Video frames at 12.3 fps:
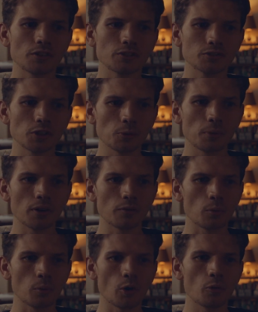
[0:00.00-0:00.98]
a little bit of
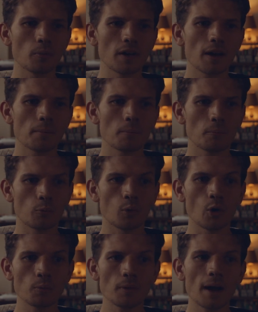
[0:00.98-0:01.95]
a
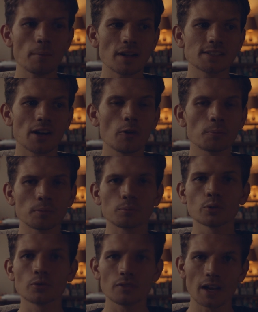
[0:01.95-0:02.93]
roadmap has helped
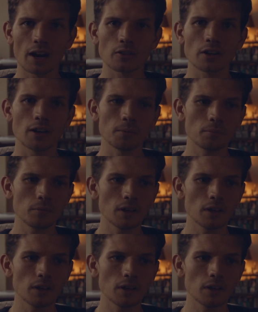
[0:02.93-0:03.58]
improve the outcome,